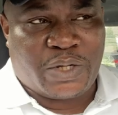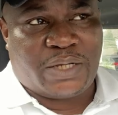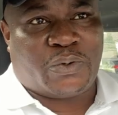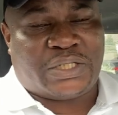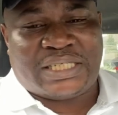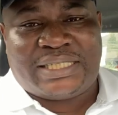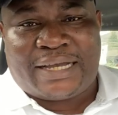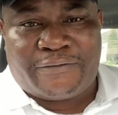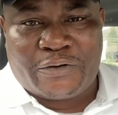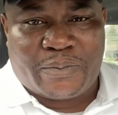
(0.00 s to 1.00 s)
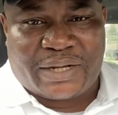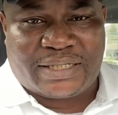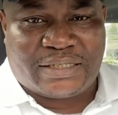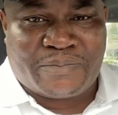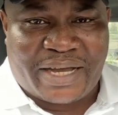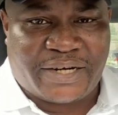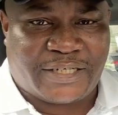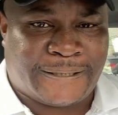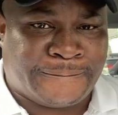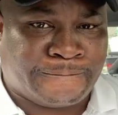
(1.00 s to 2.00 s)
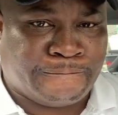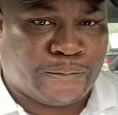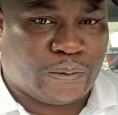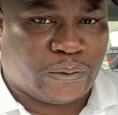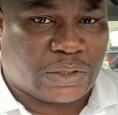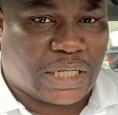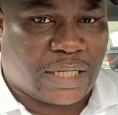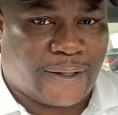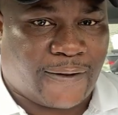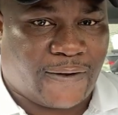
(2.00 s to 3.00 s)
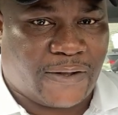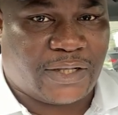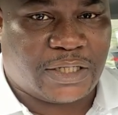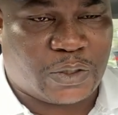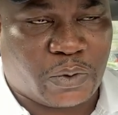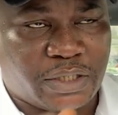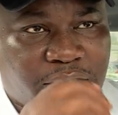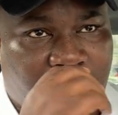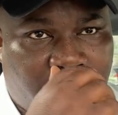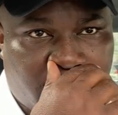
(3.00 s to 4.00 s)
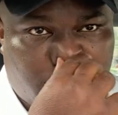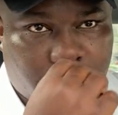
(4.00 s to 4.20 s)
when he was interviewed about his marriage, this is what he said.